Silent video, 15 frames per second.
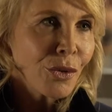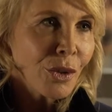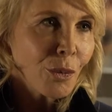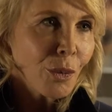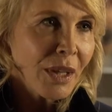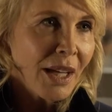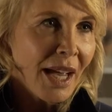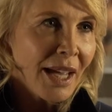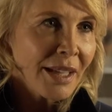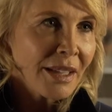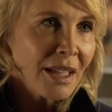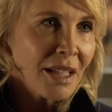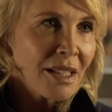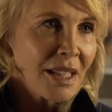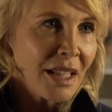that we had
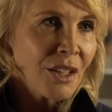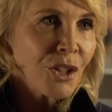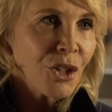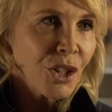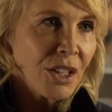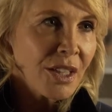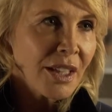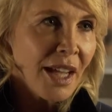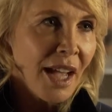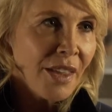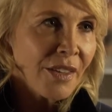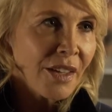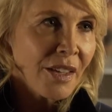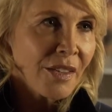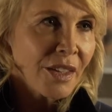a synergy
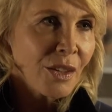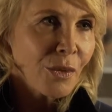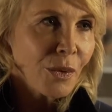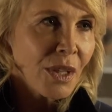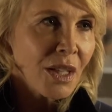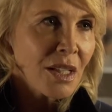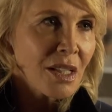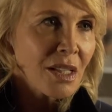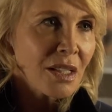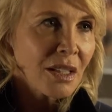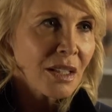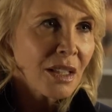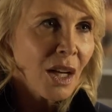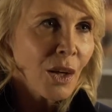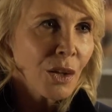together that was
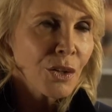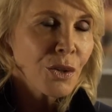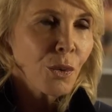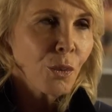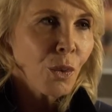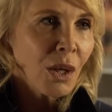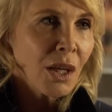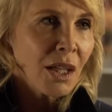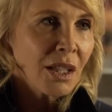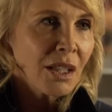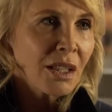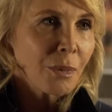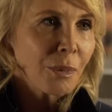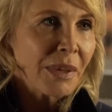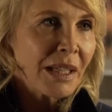going to
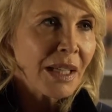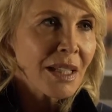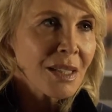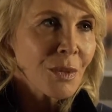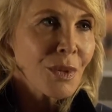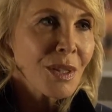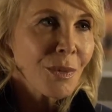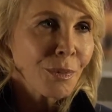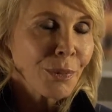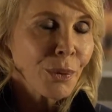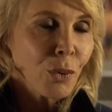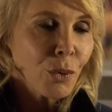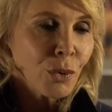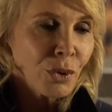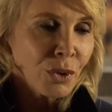work, because it was
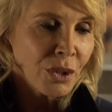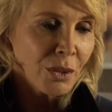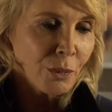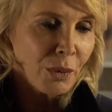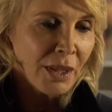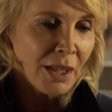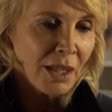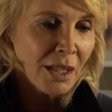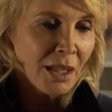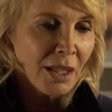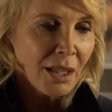important that we